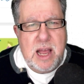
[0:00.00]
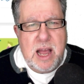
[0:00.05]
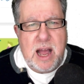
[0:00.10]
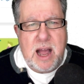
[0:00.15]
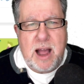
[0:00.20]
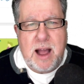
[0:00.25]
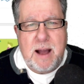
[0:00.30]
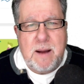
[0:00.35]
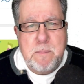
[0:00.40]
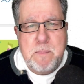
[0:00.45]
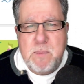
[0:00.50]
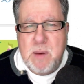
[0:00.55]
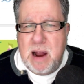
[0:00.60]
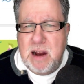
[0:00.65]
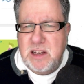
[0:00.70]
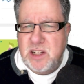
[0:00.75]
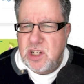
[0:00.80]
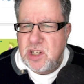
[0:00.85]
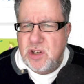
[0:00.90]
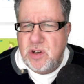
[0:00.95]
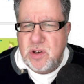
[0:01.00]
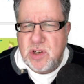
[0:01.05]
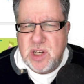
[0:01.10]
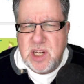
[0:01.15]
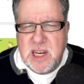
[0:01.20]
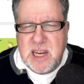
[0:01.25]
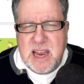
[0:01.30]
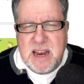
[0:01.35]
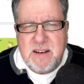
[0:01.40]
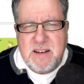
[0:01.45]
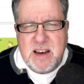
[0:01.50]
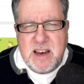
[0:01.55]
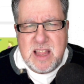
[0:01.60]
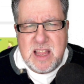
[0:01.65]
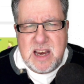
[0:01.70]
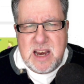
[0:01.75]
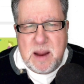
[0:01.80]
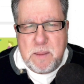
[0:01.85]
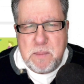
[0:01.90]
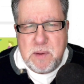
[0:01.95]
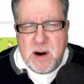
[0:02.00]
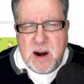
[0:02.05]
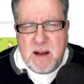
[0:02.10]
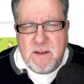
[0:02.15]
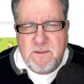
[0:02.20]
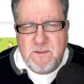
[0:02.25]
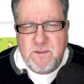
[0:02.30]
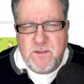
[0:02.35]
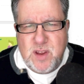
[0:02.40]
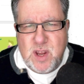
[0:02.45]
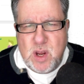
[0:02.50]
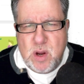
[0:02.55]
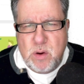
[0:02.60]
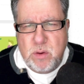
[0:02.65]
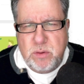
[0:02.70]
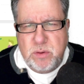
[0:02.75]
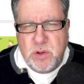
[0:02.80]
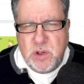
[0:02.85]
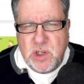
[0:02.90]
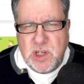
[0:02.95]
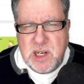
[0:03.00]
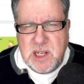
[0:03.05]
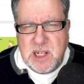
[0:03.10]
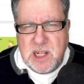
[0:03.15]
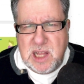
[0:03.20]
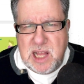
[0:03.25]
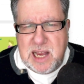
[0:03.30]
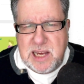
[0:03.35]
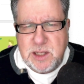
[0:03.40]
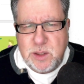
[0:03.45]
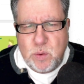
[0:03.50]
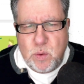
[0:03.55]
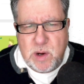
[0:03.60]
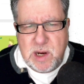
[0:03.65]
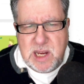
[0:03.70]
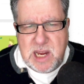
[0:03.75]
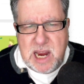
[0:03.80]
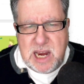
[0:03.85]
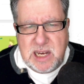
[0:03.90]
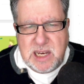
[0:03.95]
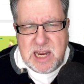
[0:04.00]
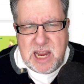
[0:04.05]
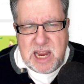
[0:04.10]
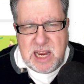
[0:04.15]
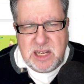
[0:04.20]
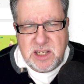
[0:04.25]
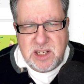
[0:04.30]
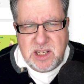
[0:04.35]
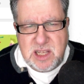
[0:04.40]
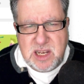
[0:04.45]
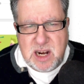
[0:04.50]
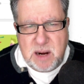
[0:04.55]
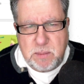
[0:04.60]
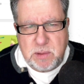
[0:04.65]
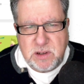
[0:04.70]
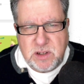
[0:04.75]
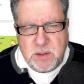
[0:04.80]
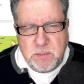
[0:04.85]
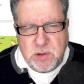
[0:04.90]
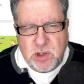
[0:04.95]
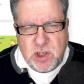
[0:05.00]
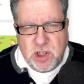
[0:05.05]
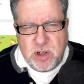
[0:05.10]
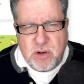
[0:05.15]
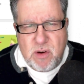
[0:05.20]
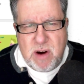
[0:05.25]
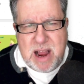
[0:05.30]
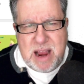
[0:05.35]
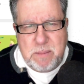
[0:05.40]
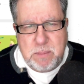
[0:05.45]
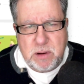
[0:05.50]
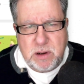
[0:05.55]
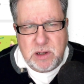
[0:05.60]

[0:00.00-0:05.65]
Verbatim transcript: I just used to get the number of views in the last 28 days and the number of subscribers